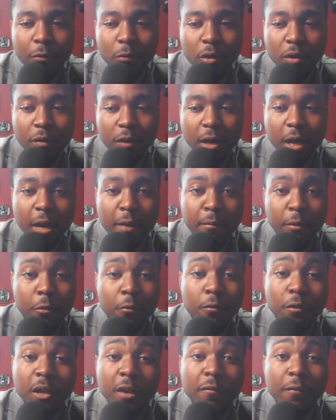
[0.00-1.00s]
And what if Cam
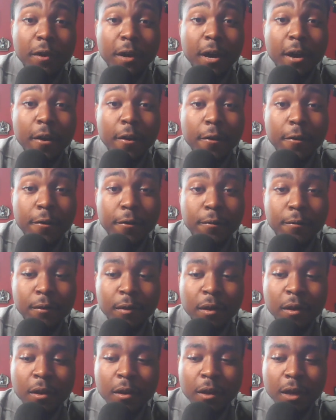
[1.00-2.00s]
Newton never got hurt
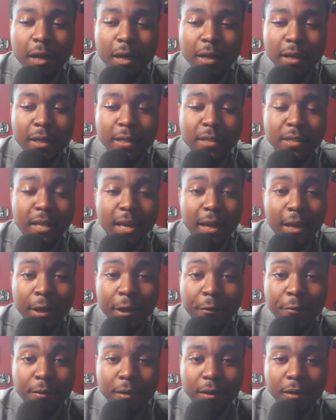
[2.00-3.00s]
and he stayed
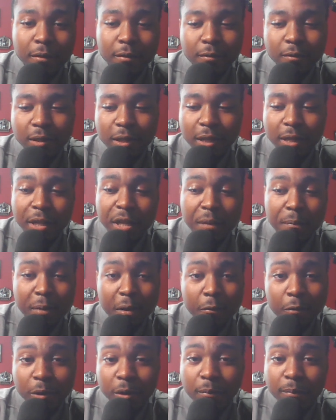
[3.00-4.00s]
healthy? Could he have
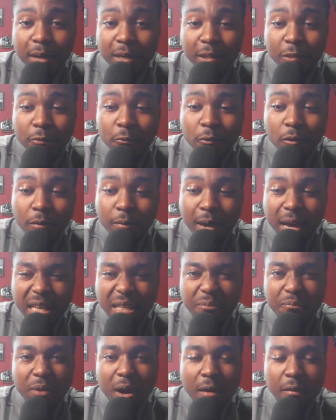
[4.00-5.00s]
been one of the best
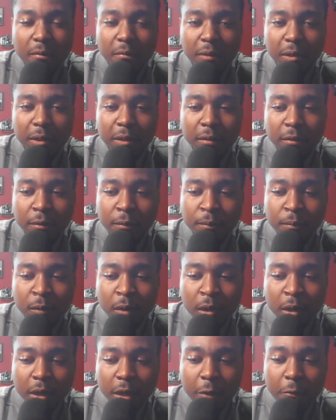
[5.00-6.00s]
quarterbacks? Probably.
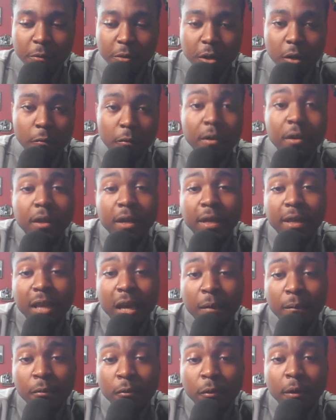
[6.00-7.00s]
He was already at
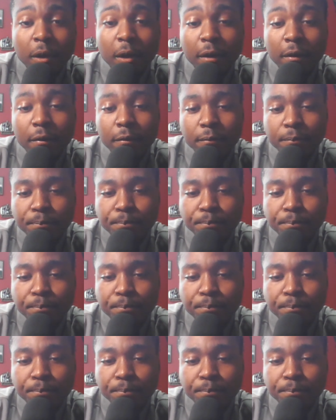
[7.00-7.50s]
that point.